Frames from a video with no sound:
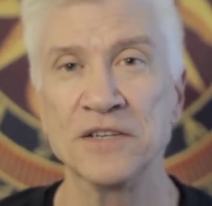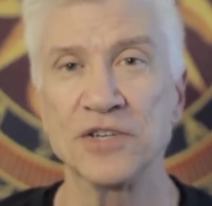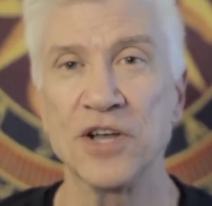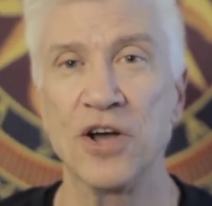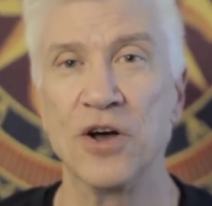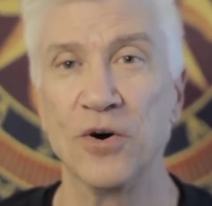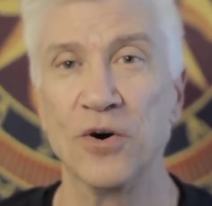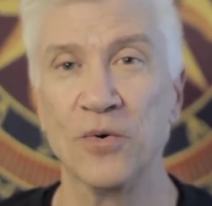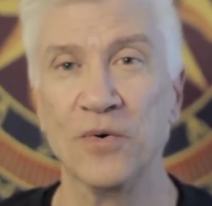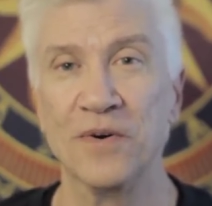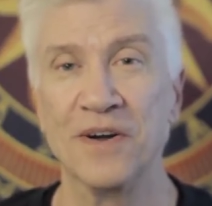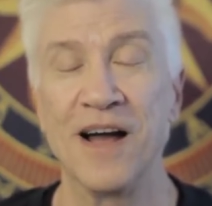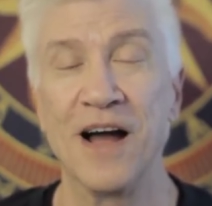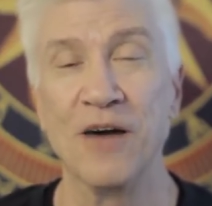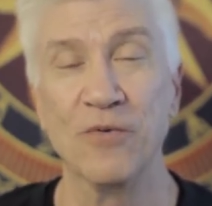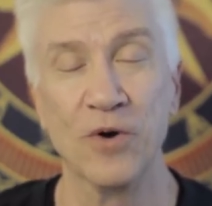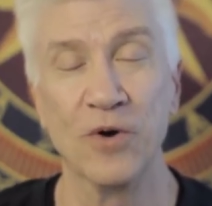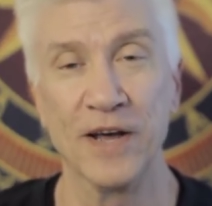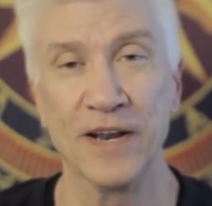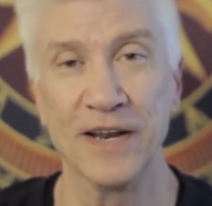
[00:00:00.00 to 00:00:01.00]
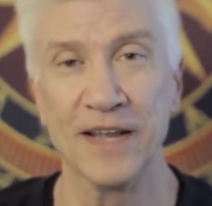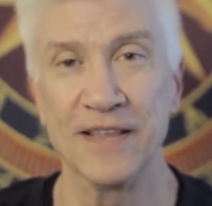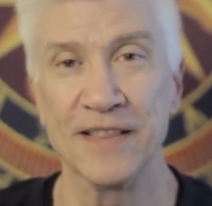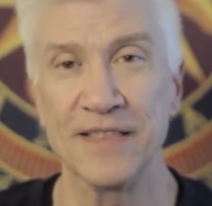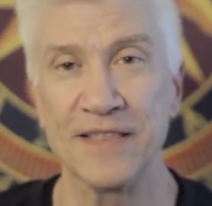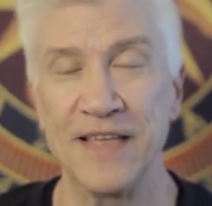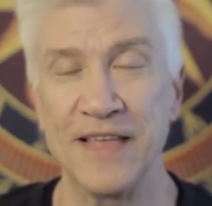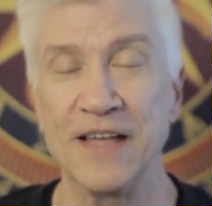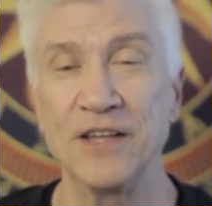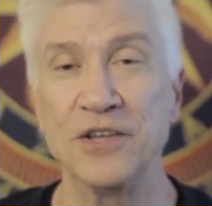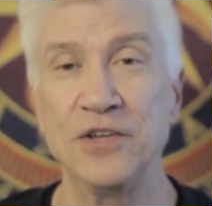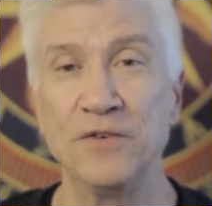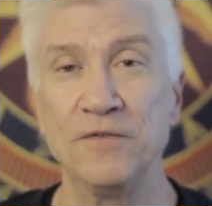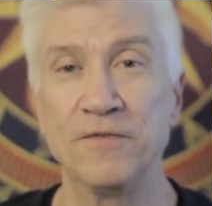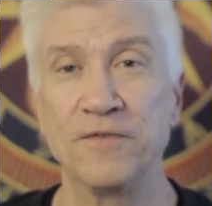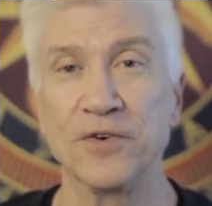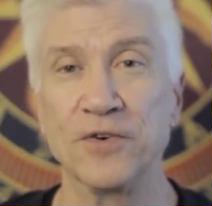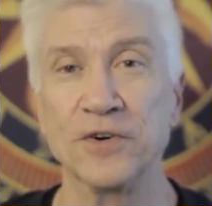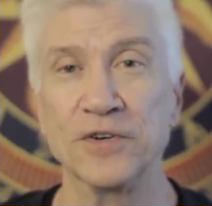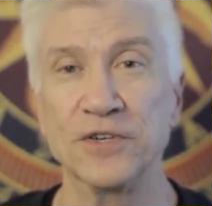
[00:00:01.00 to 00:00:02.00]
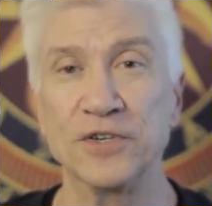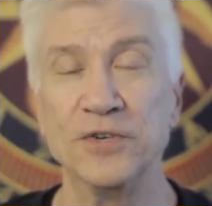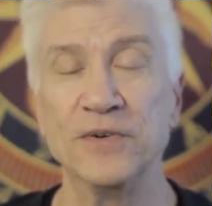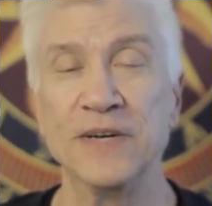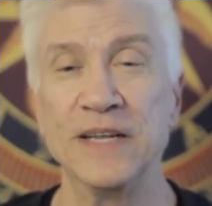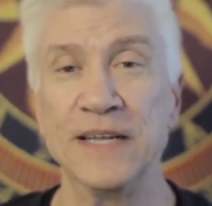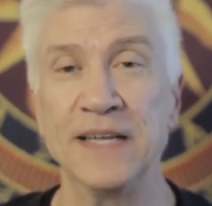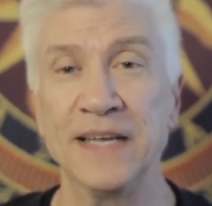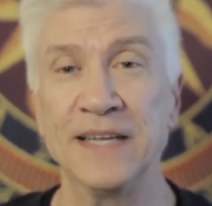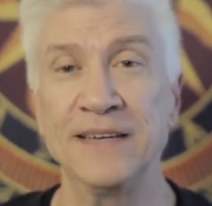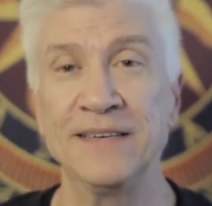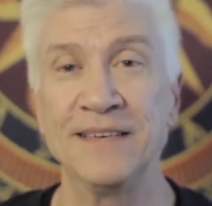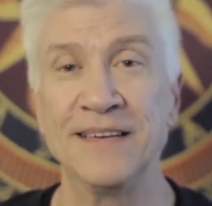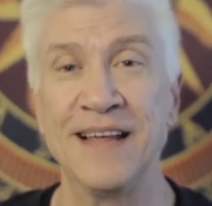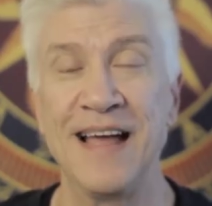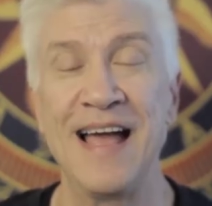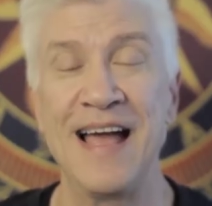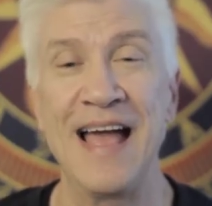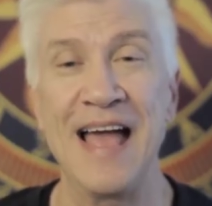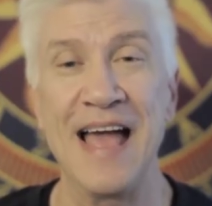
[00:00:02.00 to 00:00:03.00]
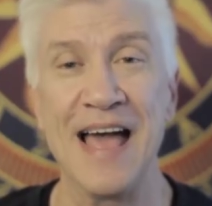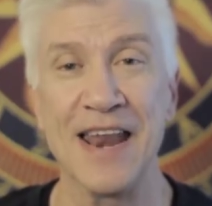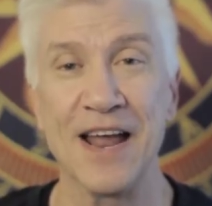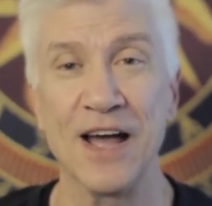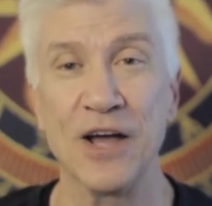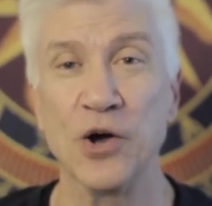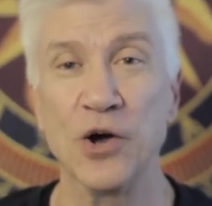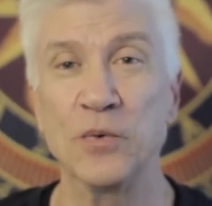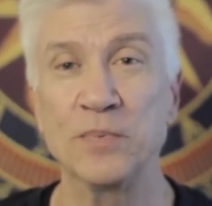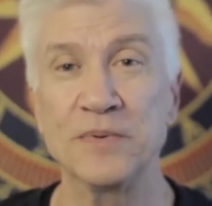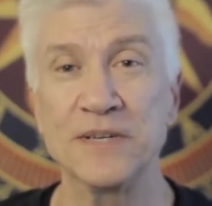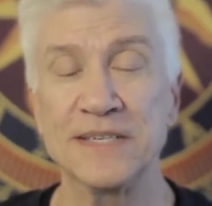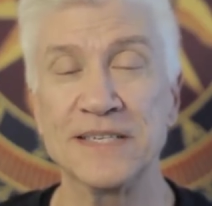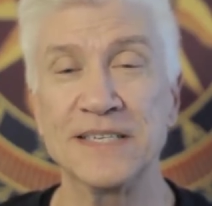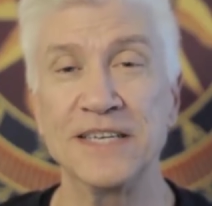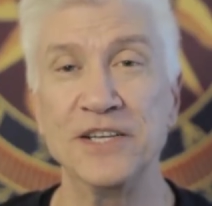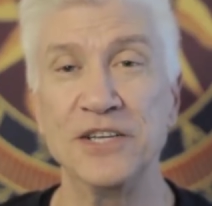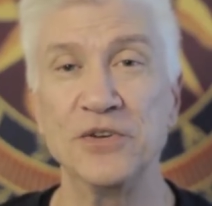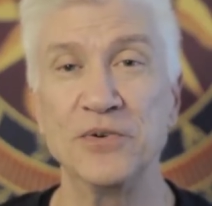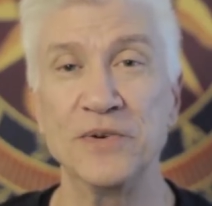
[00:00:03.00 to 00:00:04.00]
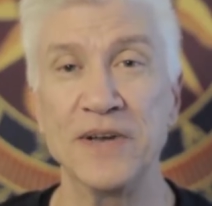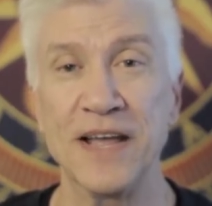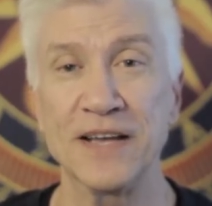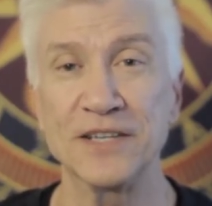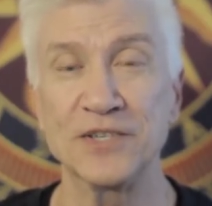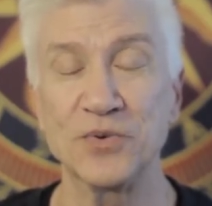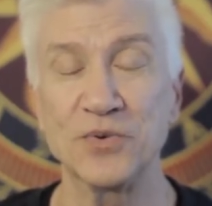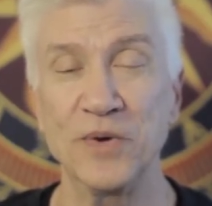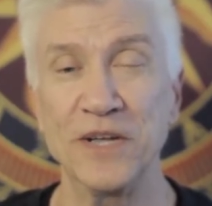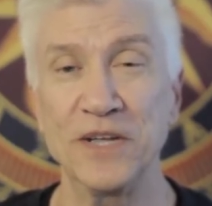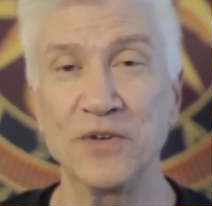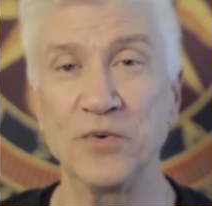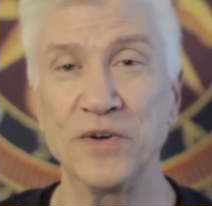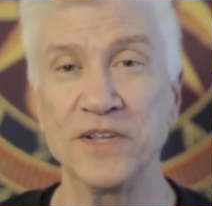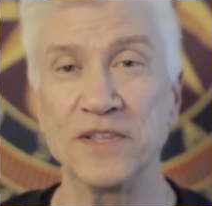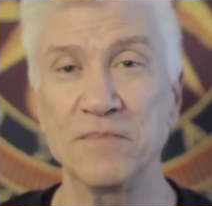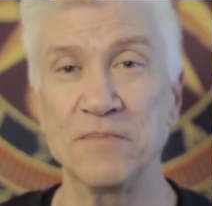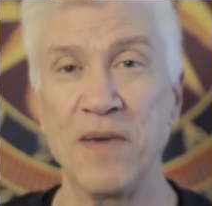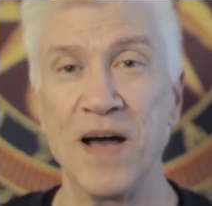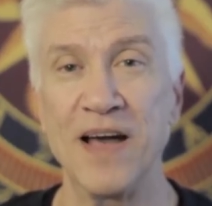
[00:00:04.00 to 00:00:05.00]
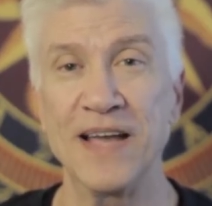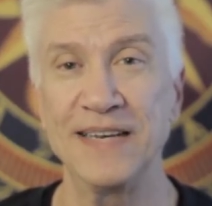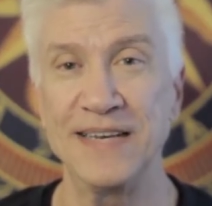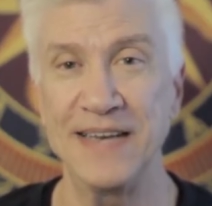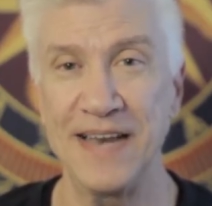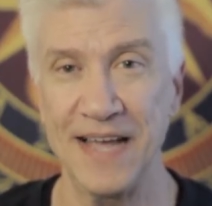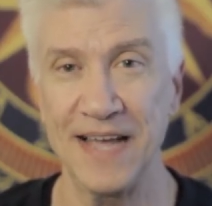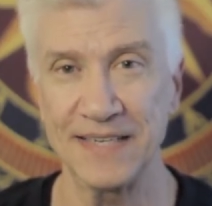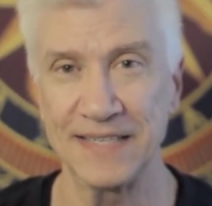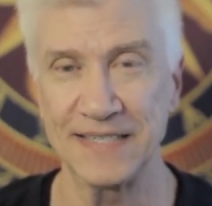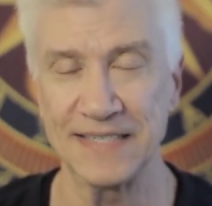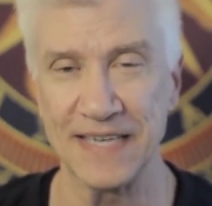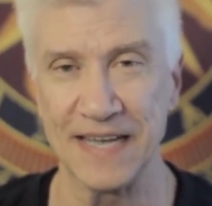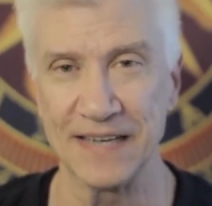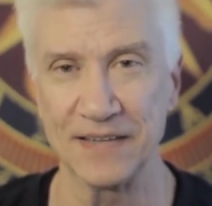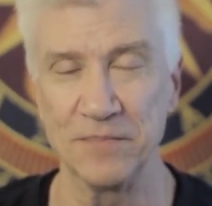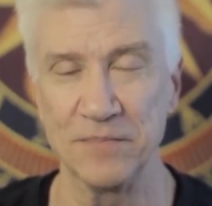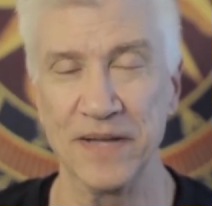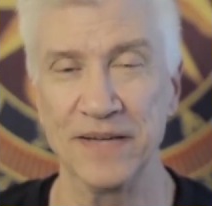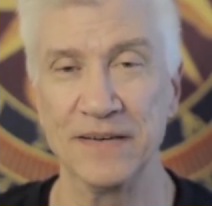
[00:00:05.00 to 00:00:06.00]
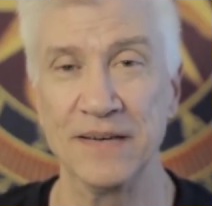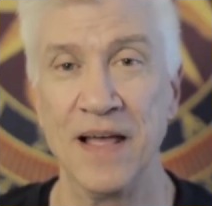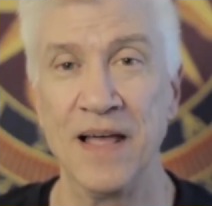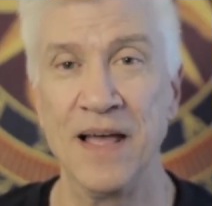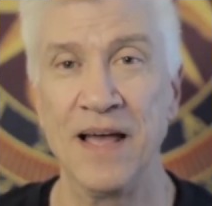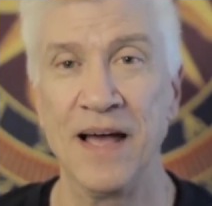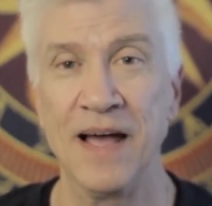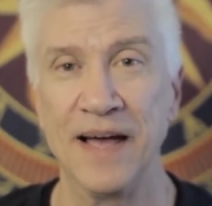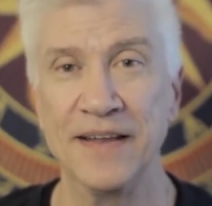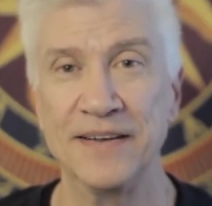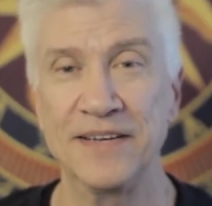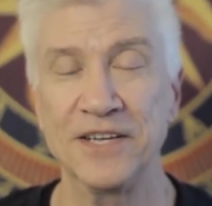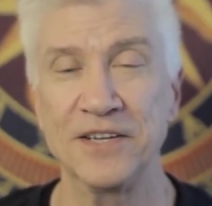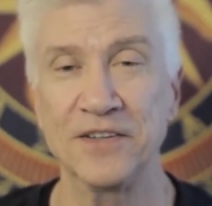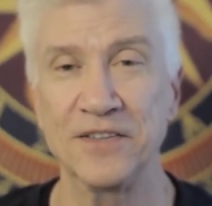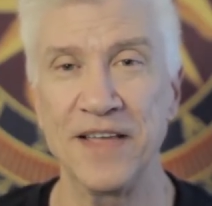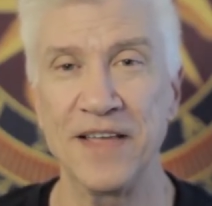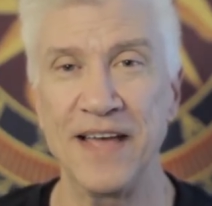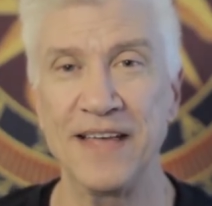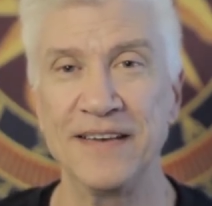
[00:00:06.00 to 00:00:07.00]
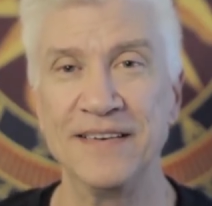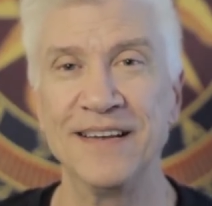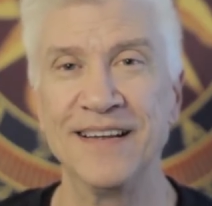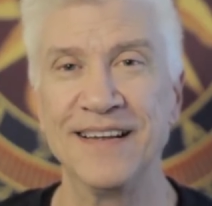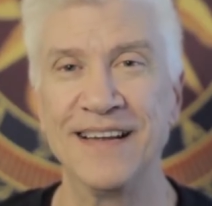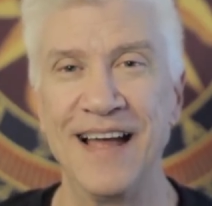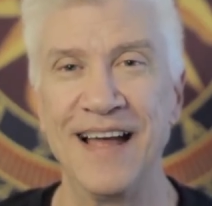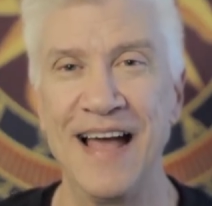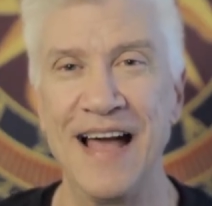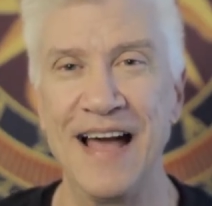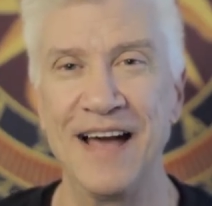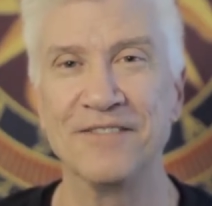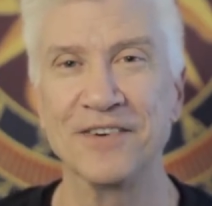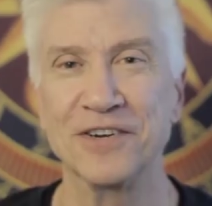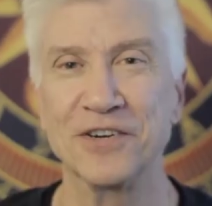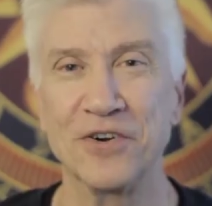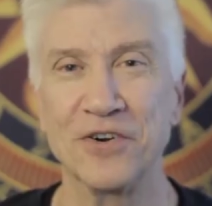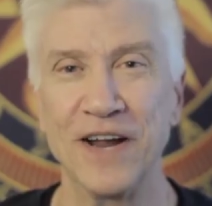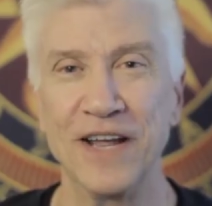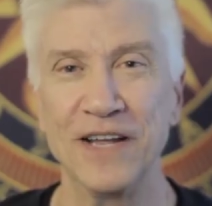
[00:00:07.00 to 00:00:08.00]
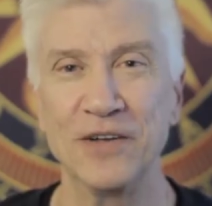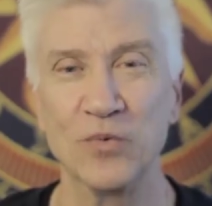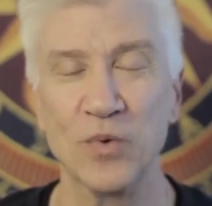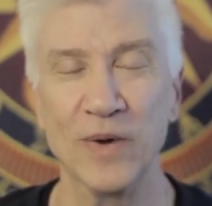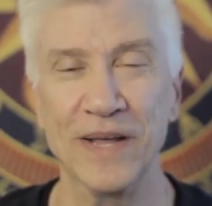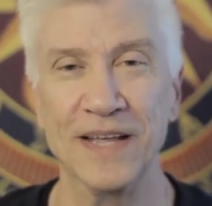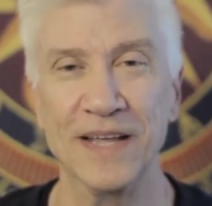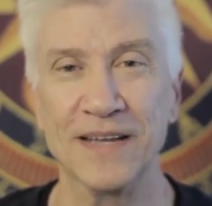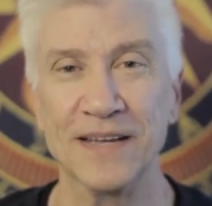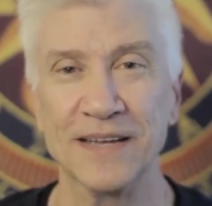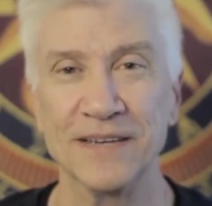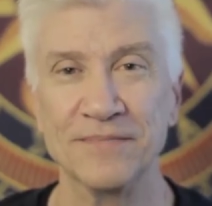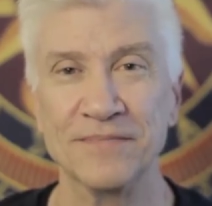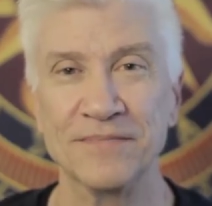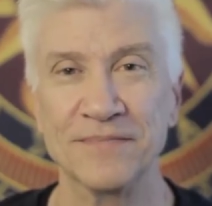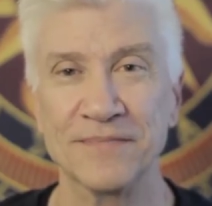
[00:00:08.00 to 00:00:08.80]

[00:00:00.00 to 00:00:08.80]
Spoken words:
So I want to thank you for tuning in, and I hope to see you next week with my next segment. Until then, have a great week.